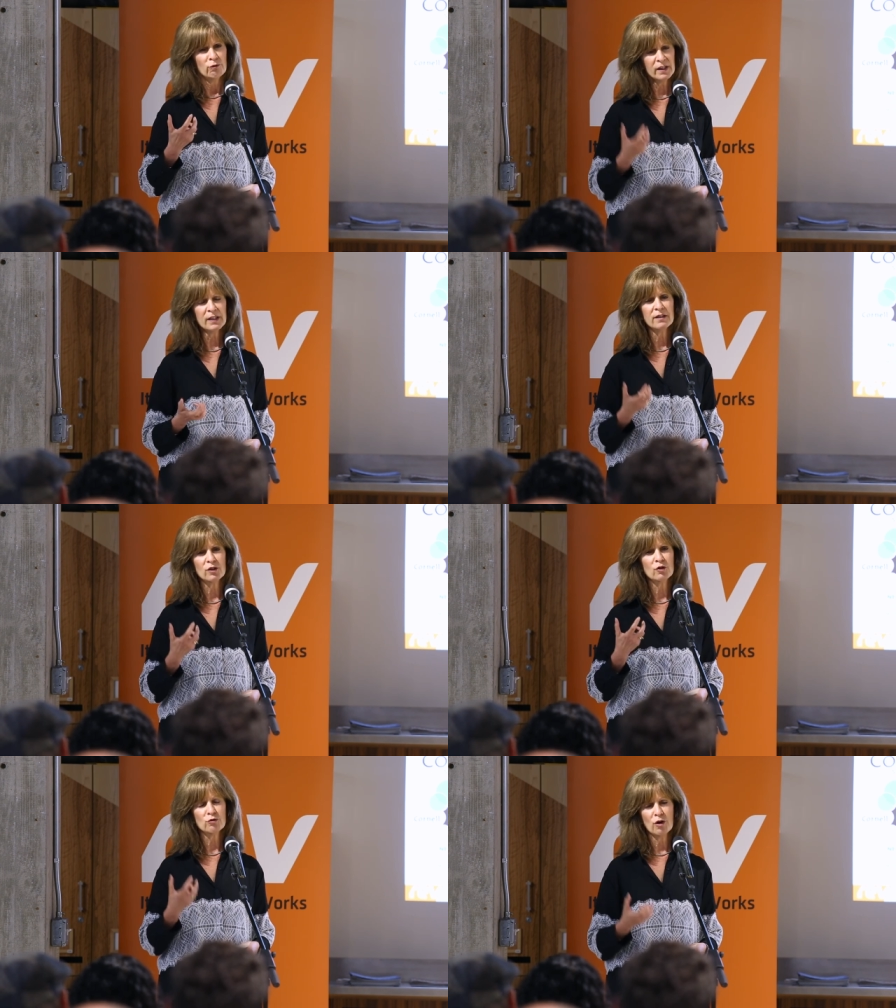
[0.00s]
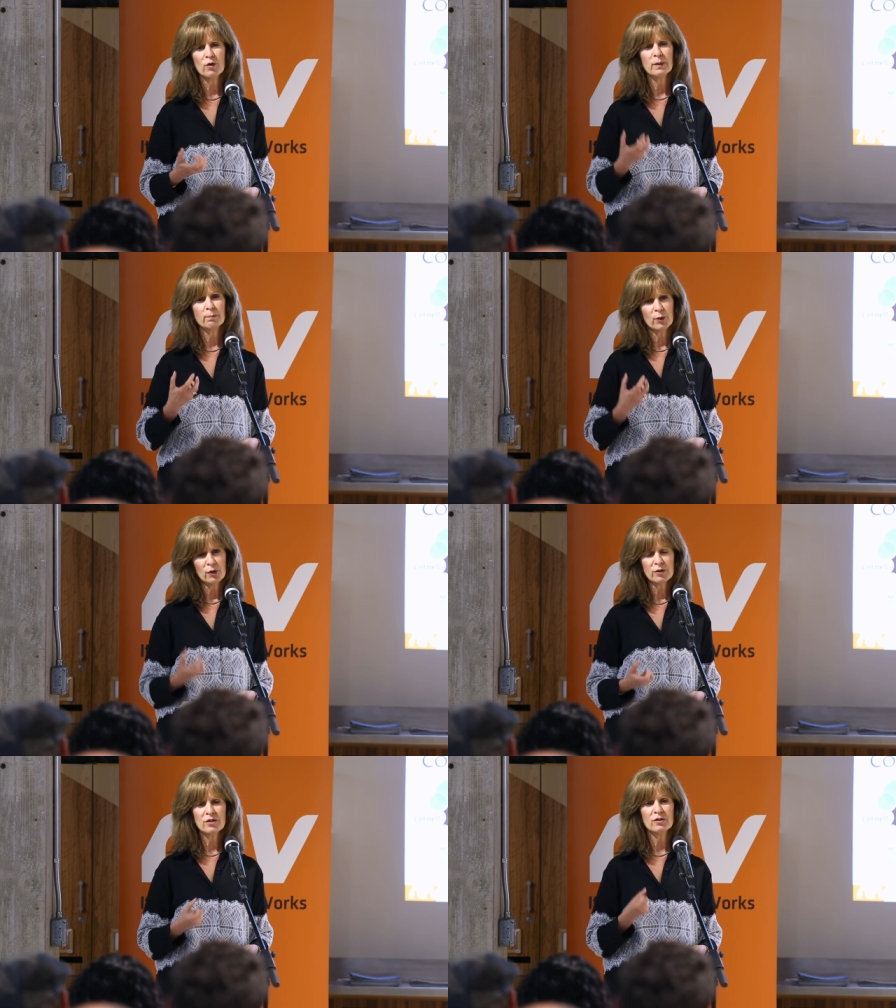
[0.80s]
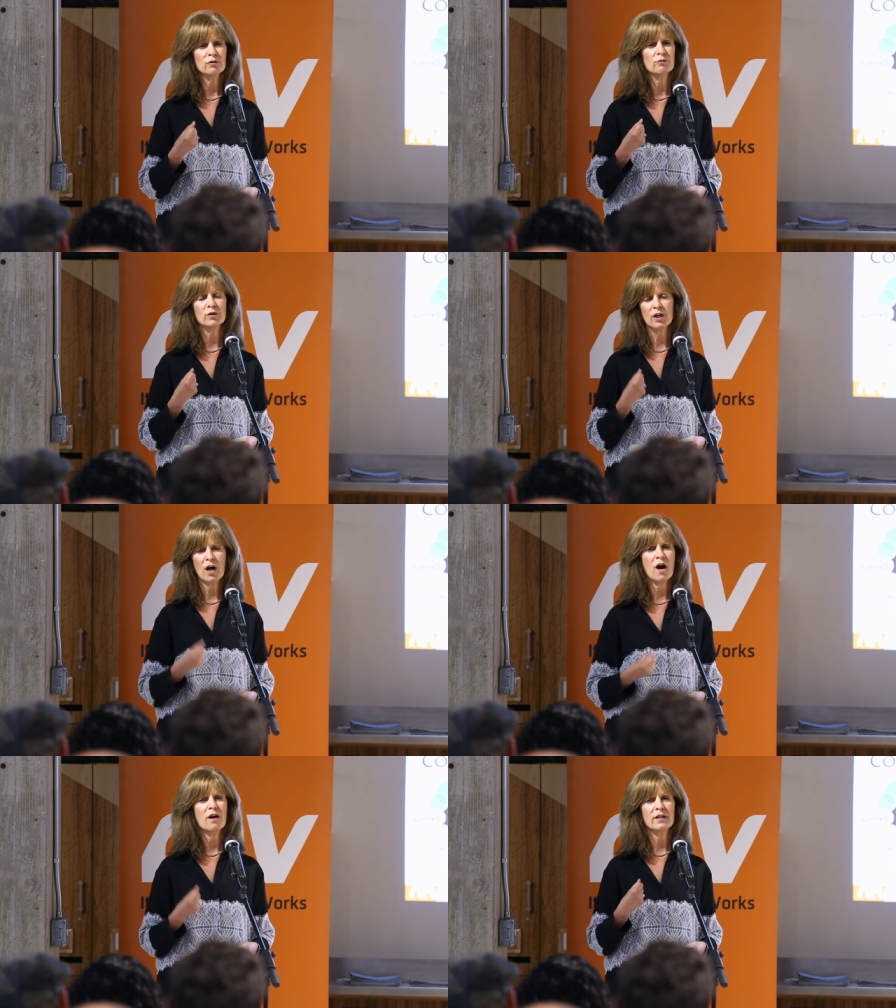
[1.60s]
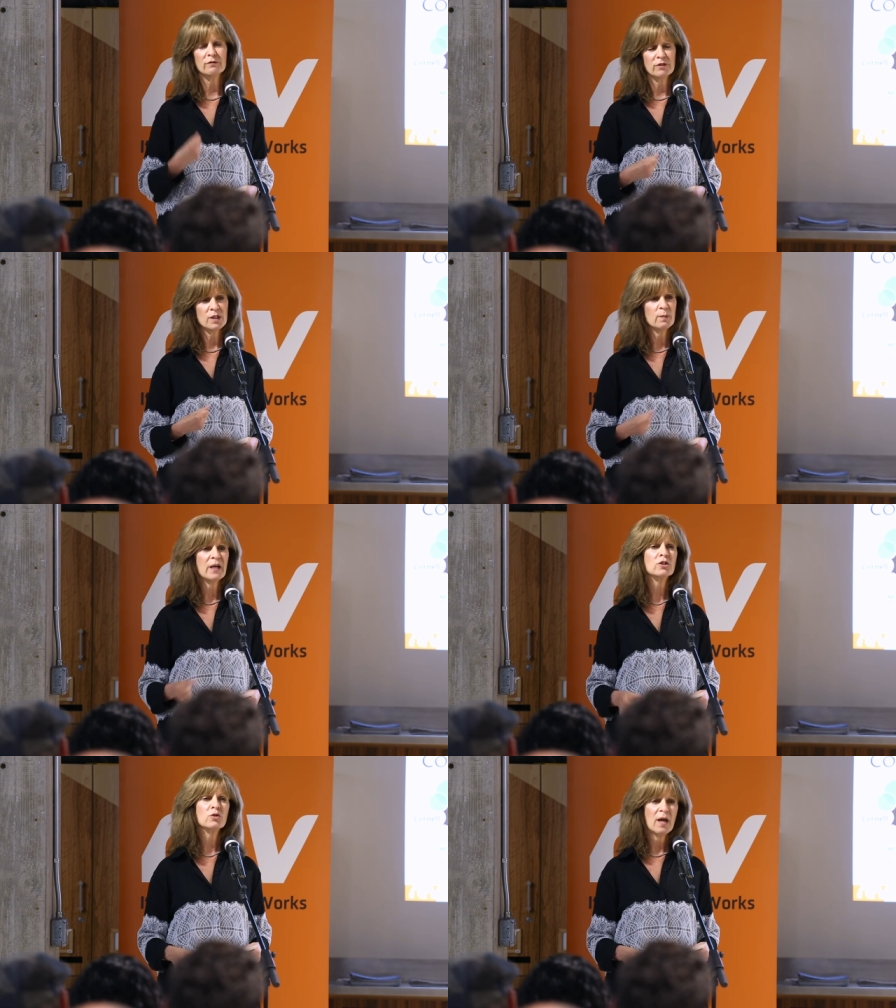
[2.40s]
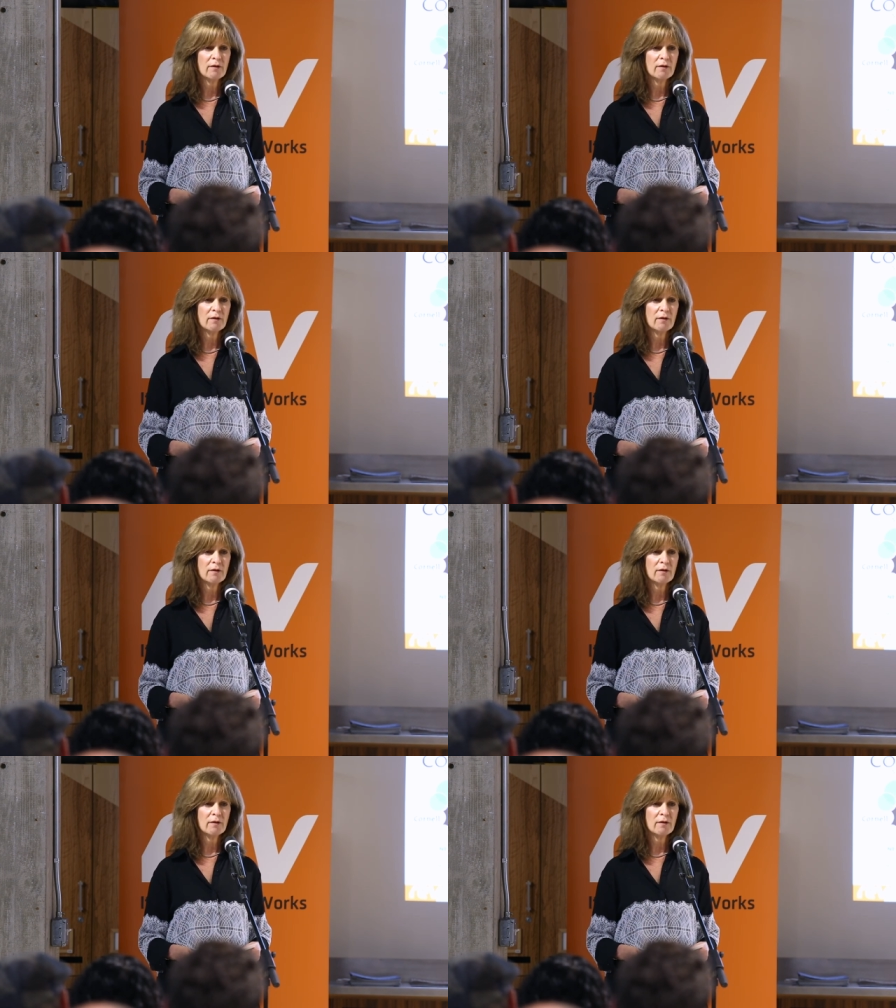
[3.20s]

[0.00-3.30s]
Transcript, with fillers: really the growing personal regard and respect you